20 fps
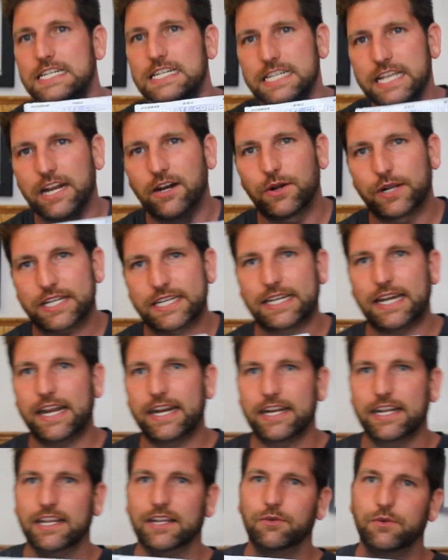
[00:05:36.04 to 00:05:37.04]

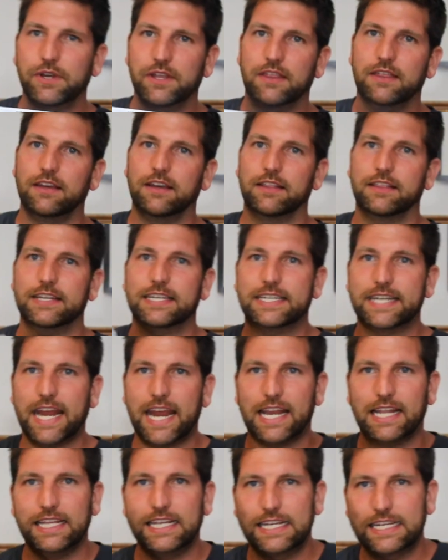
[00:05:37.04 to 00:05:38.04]
exciting with the
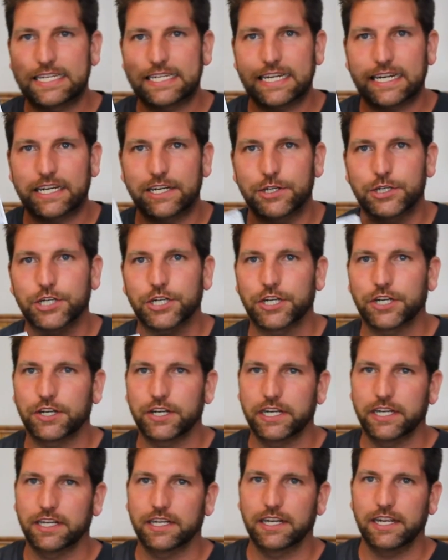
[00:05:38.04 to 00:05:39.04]
Stan Lee signature.
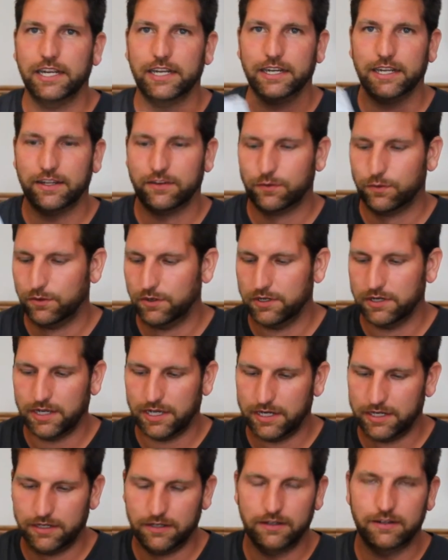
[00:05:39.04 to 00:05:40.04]
And guess what?
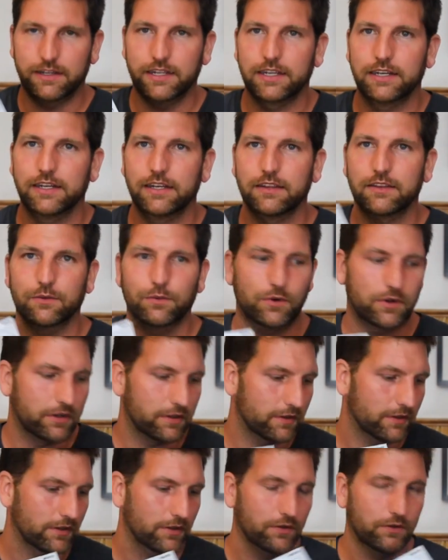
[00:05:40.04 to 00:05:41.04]
I didn't get either one
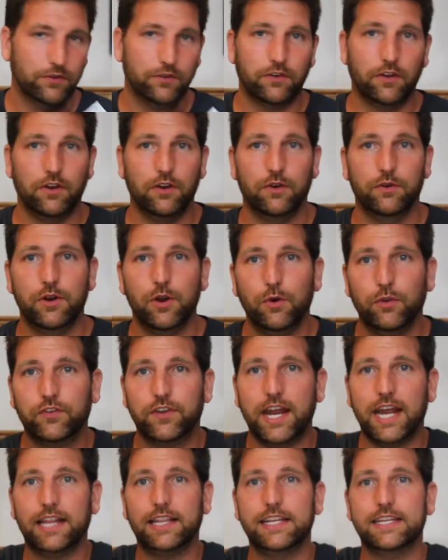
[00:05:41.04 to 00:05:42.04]
of those. So, no
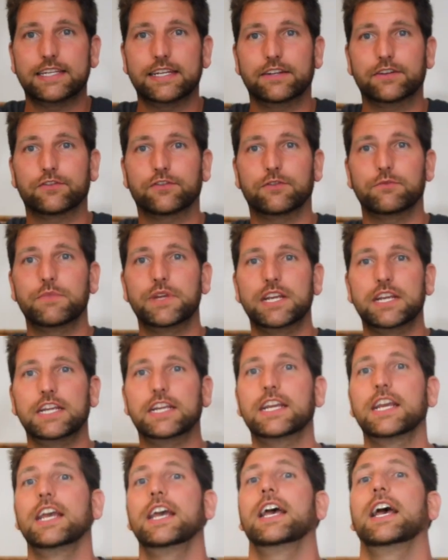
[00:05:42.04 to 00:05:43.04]
Stan Lee signature for
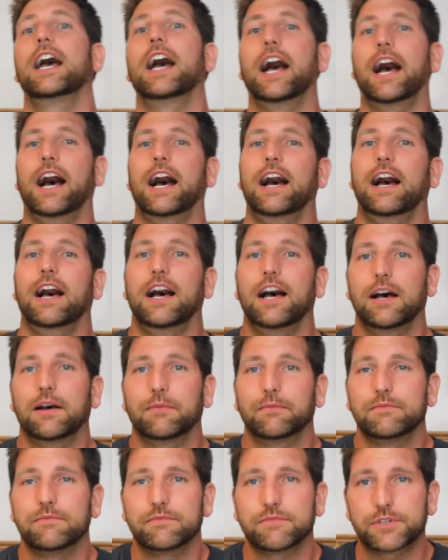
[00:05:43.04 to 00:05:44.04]
me.
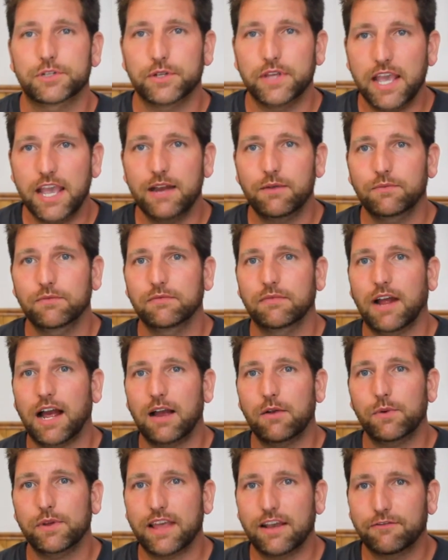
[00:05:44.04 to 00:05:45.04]
So then,
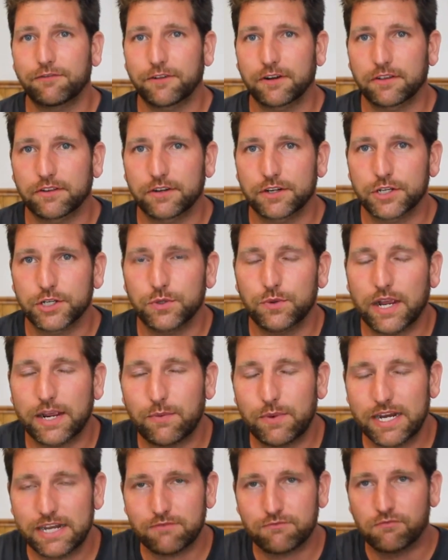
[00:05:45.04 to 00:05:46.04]
without further ado, I
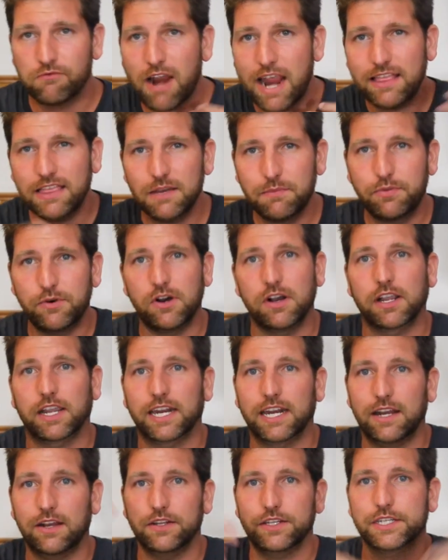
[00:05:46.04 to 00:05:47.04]
went and read the book.
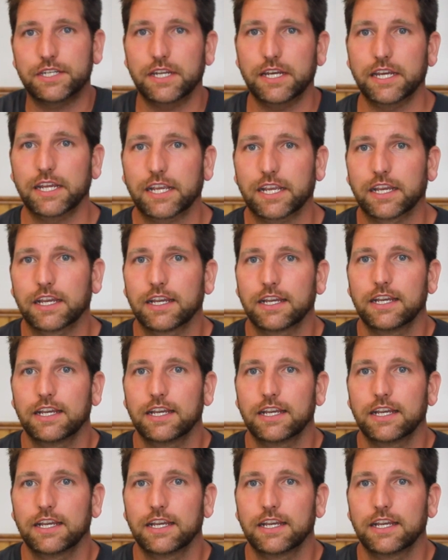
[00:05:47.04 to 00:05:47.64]
And I was like,